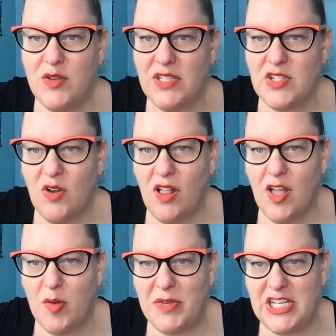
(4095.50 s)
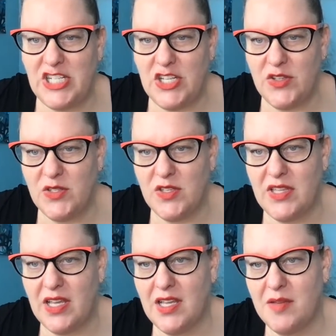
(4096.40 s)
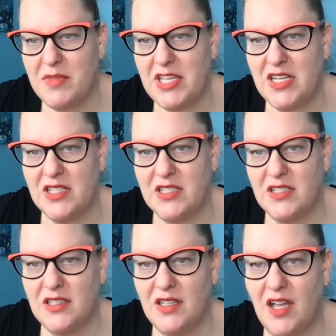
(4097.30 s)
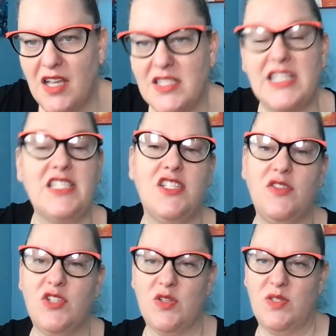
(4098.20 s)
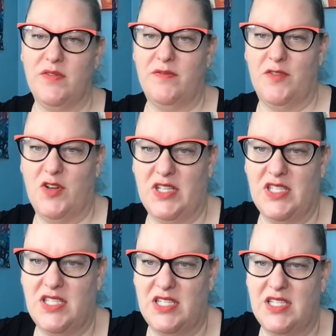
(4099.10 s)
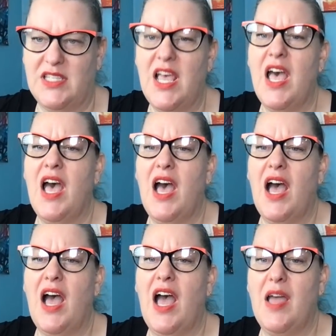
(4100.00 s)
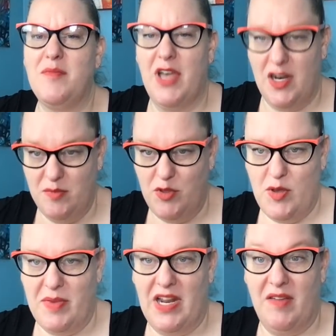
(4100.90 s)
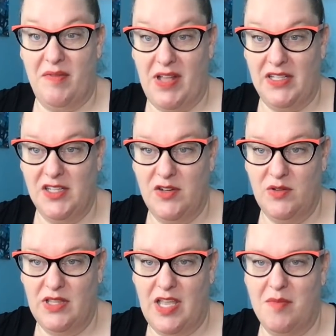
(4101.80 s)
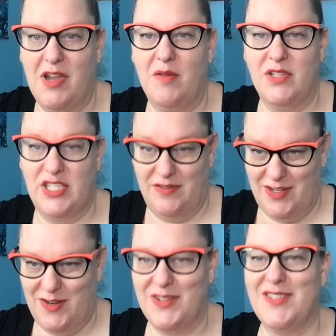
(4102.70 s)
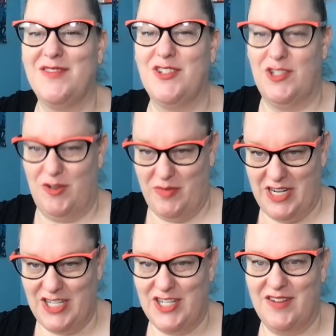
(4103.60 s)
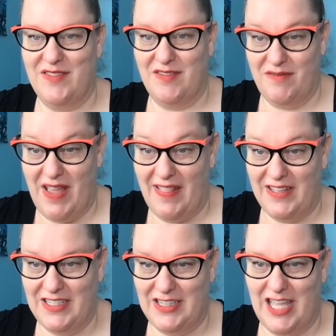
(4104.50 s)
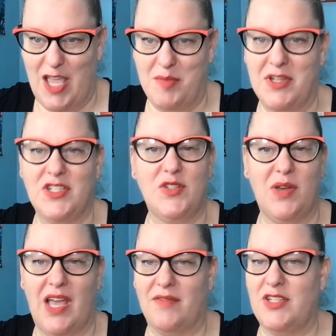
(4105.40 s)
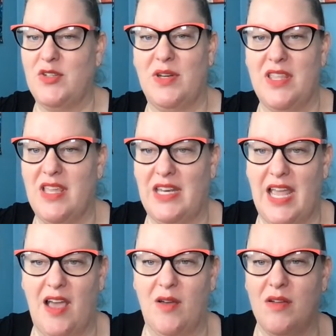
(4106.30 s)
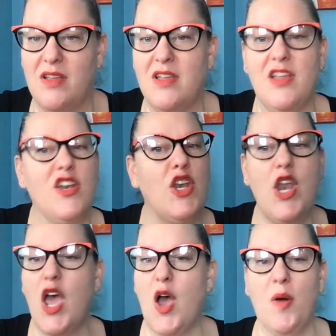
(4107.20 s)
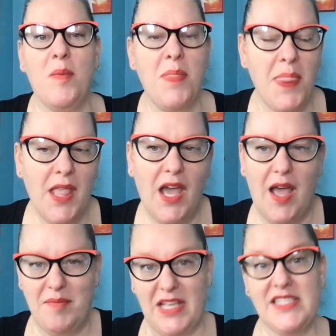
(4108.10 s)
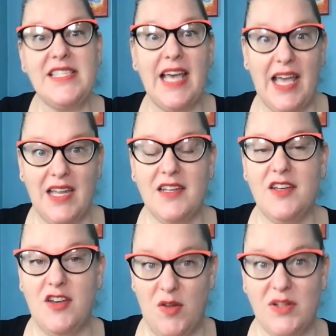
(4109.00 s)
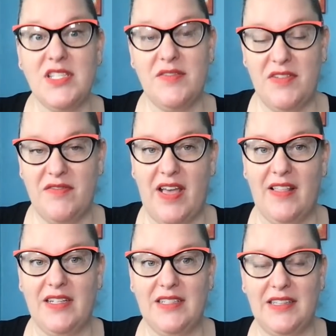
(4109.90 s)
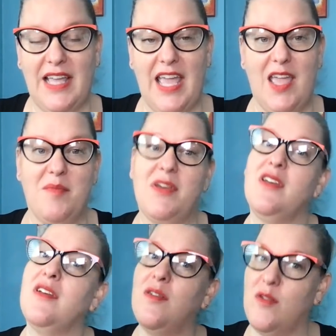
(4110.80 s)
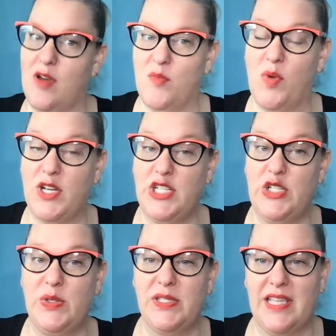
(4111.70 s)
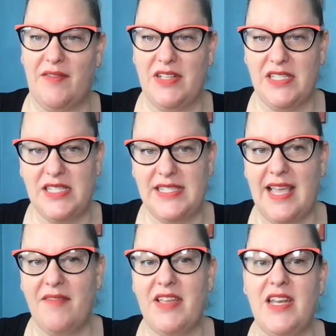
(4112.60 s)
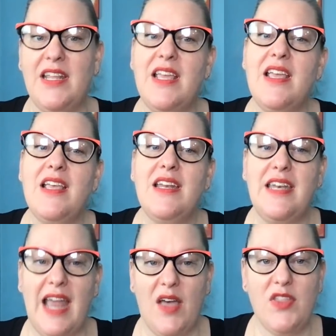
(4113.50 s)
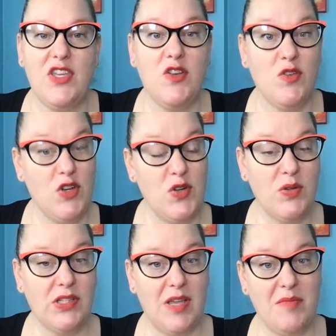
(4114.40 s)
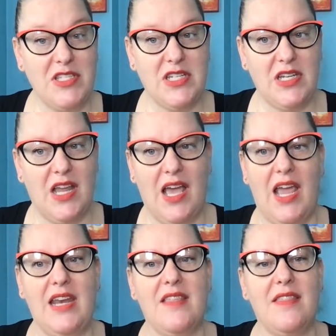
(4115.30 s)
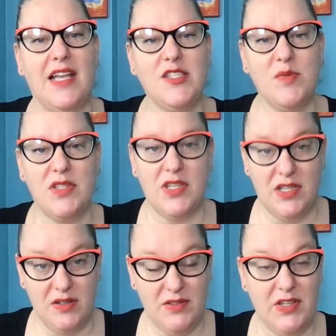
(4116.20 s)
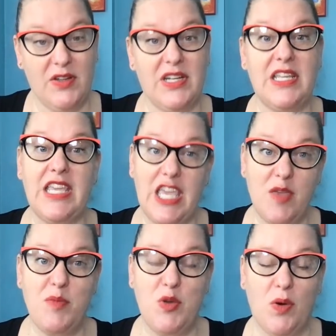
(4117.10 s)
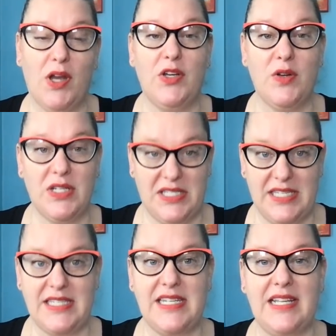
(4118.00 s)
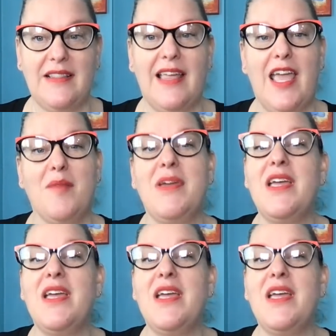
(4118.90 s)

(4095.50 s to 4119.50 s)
You guys are all helping each other so that I'm getting a little lost. Let's do Joseph Ferguson's. I'm unemployment. I filed a new claim. I received a notice of determination of invalid claim. Do I have to do anything now? No. That's that notice of invalid claim 1277. Now that your new claim is denied, that's when they're going to keep you on your existing claim,